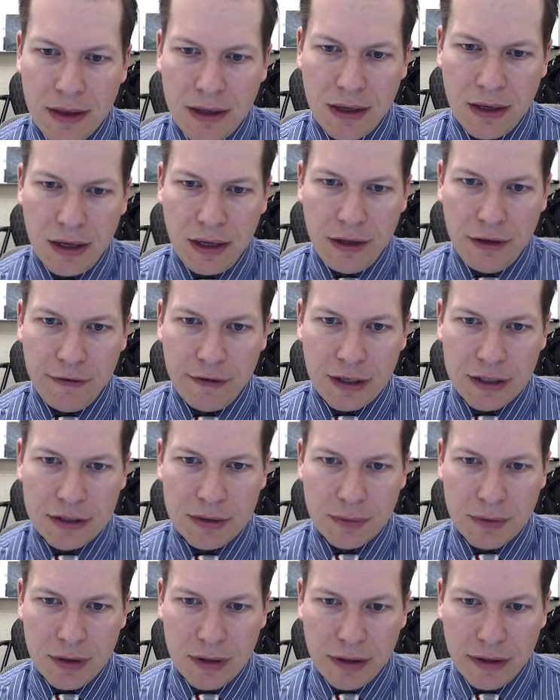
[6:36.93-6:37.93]
Okay, you've got
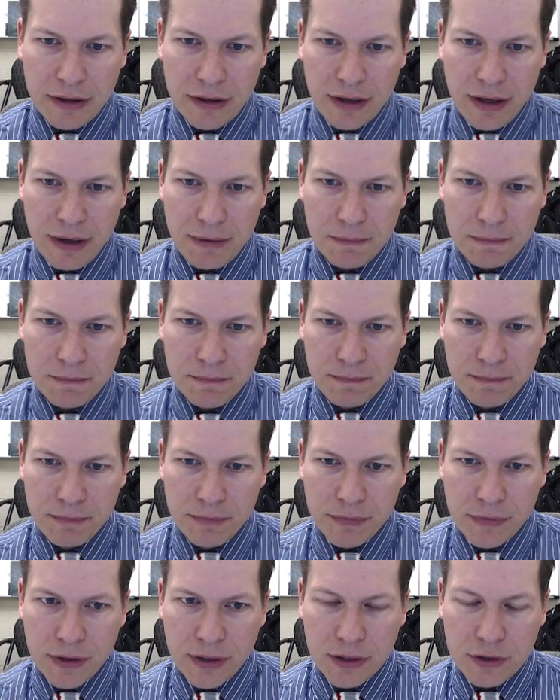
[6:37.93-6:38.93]
something like that.
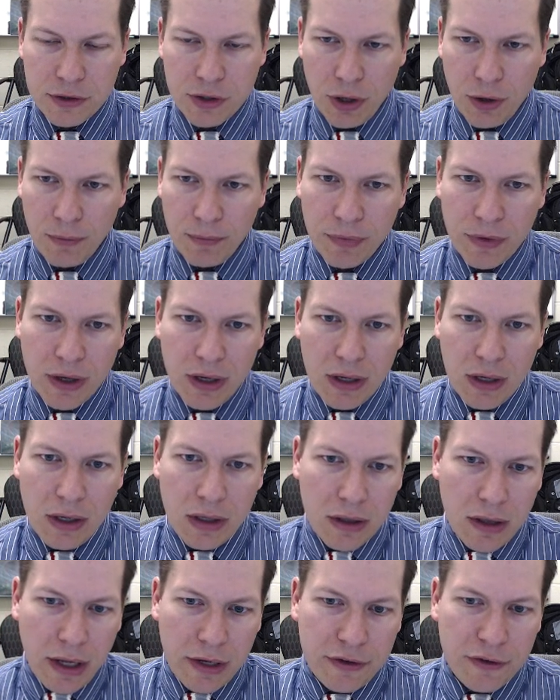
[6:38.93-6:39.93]
So
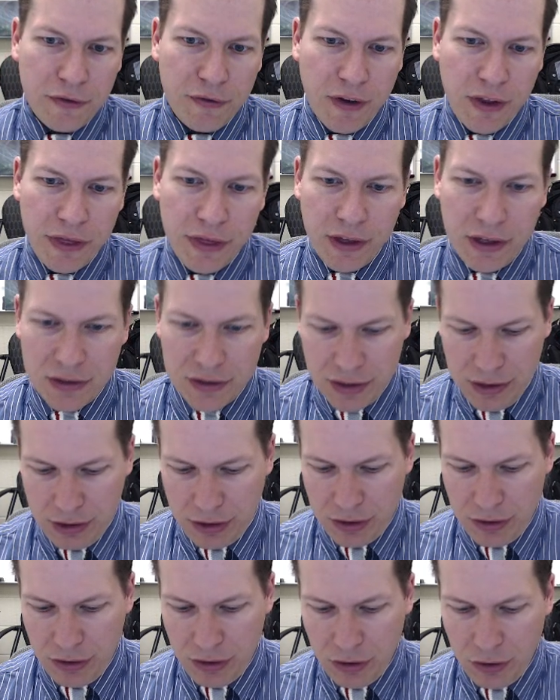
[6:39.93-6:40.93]
lots of fun things that you
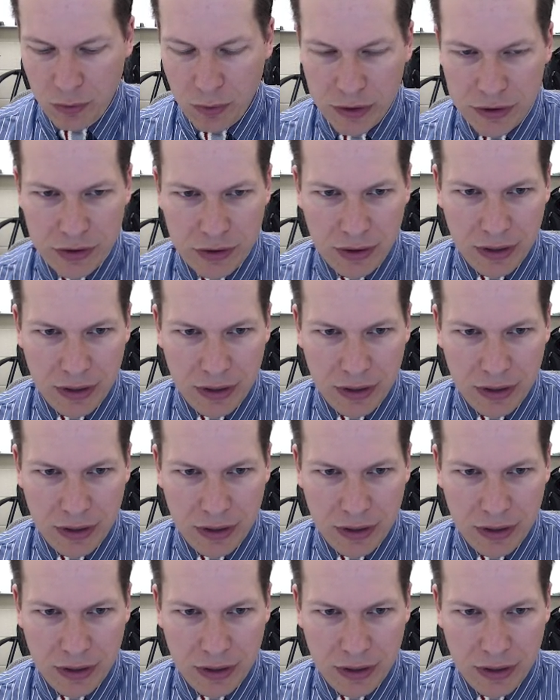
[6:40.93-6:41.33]
can do once you